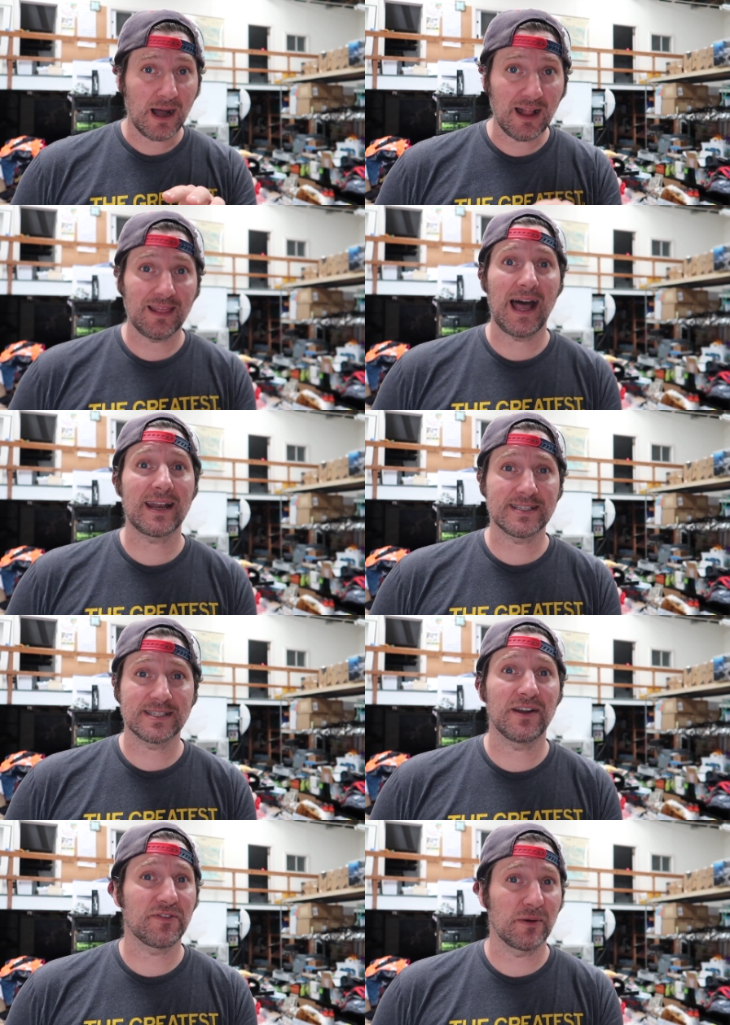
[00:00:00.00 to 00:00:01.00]
a lot of
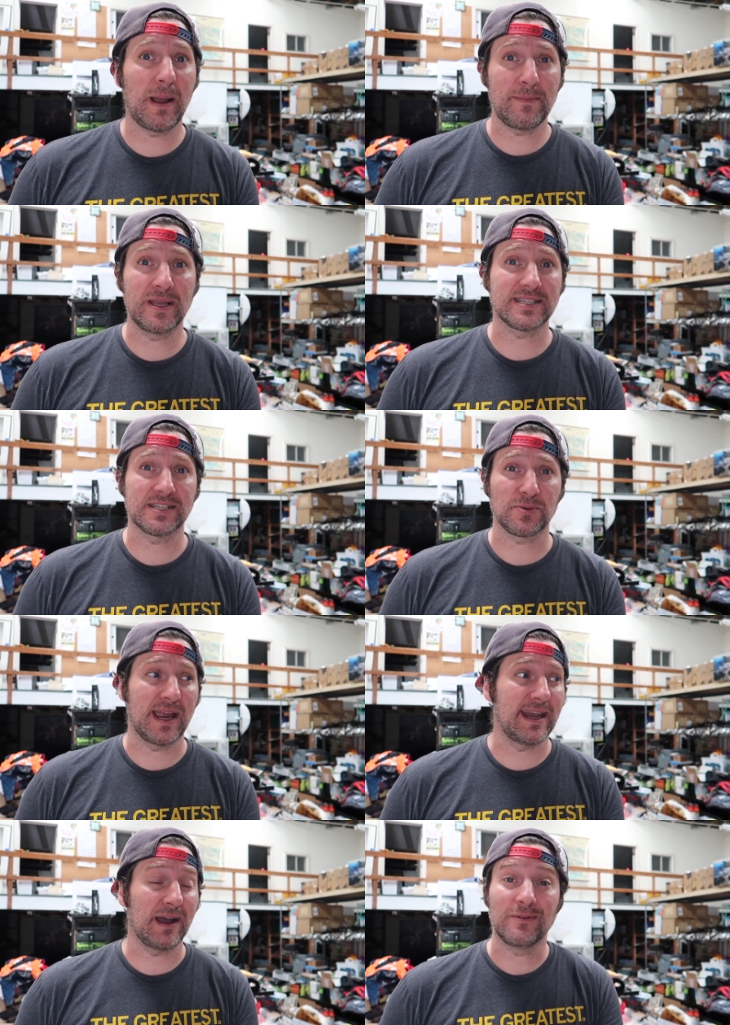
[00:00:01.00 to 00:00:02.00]
stuff for my business
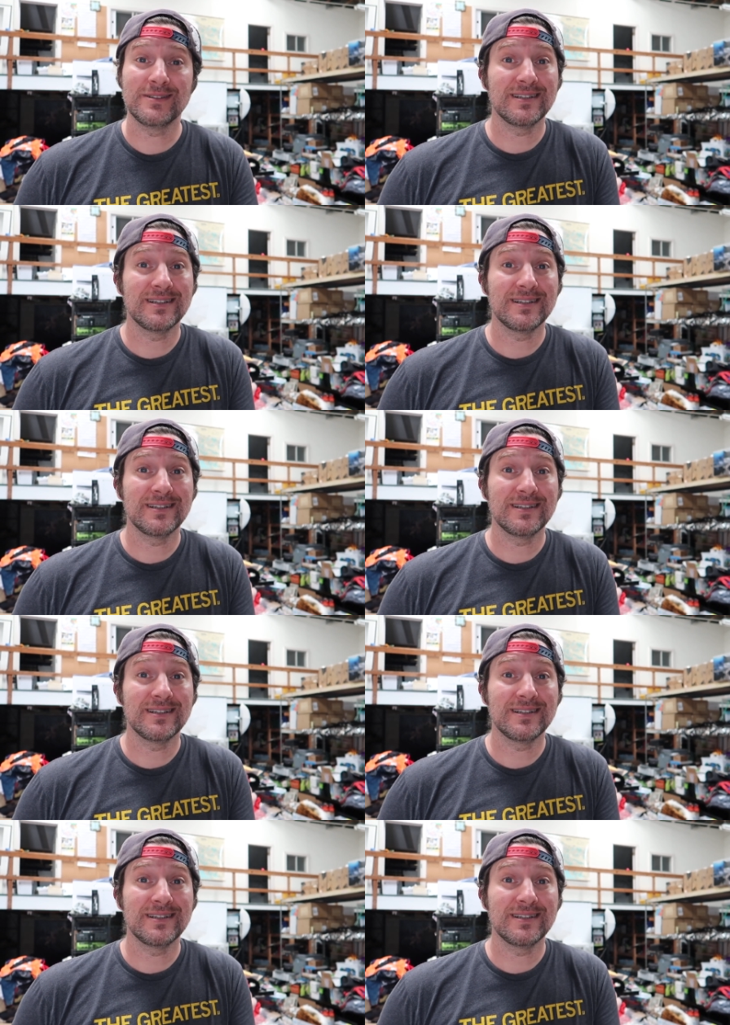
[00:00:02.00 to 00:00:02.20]
right now.